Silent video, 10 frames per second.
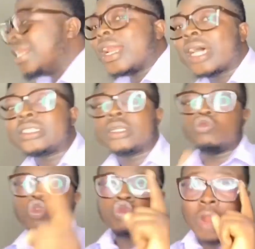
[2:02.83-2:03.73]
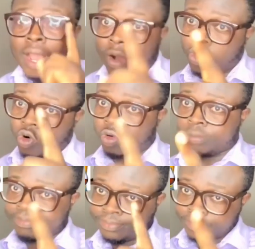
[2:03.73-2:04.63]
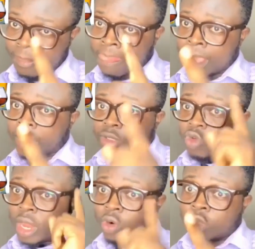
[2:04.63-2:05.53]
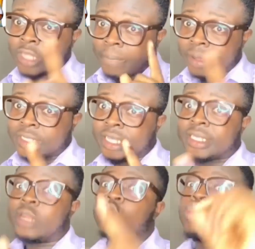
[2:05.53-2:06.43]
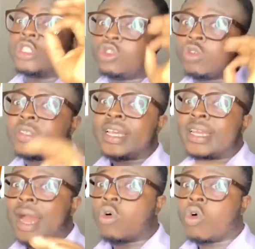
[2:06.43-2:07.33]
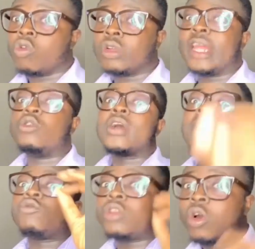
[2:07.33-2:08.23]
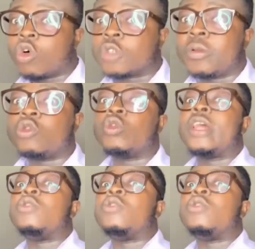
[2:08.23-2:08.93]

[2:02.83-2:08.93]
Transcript: The last thing, those who like alcohol, you are an ulcer patient and you continue taking alcohol. Then you come to the hospital,